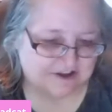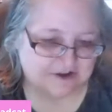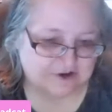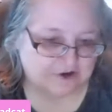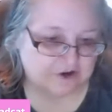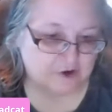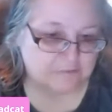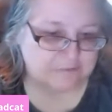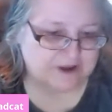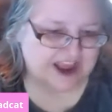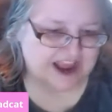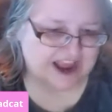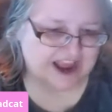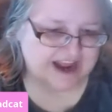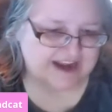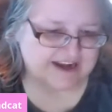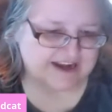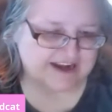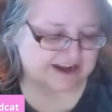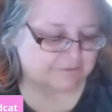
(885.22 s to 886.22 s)
No
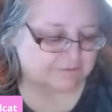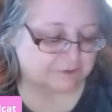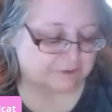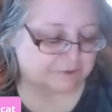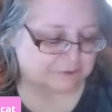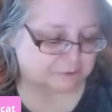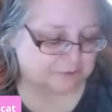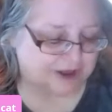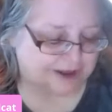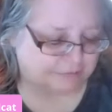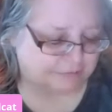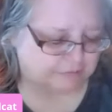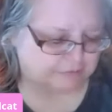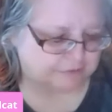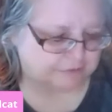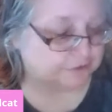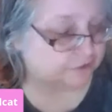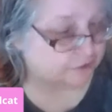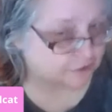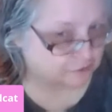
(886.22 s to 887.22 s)
pain equals, well,
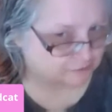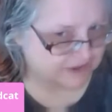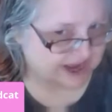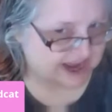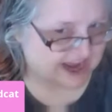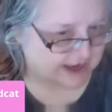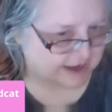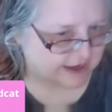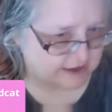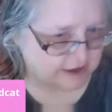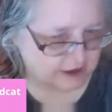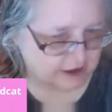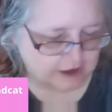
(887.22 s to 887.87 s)
no pain.